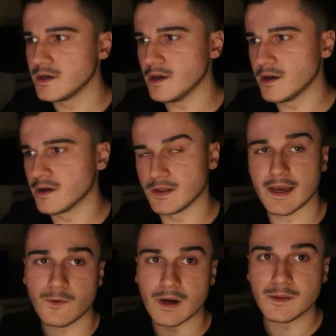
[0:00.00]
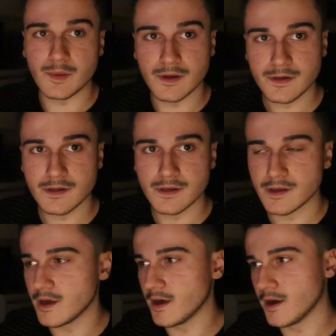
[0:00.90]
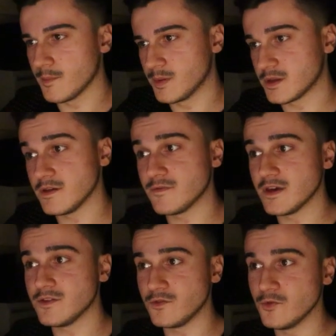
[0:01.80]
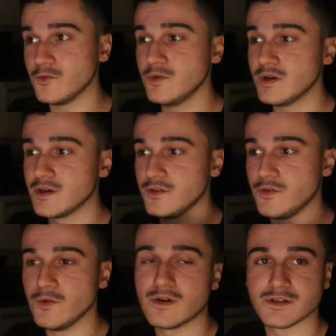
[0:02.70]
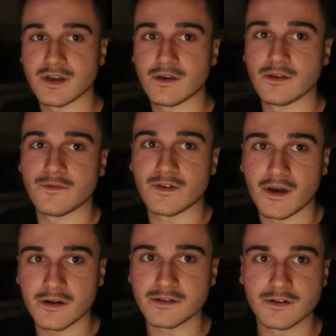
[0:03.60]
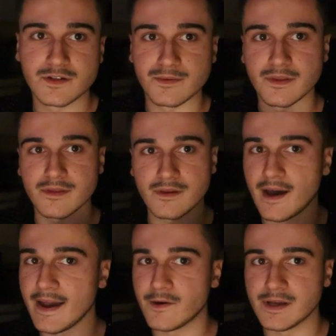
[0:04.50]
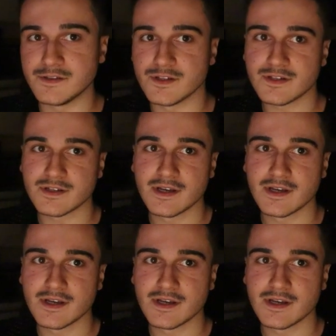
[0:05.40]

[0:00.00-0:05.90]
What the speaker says: like Whitebeard, but if they do 2 consecutive characters with high ranges,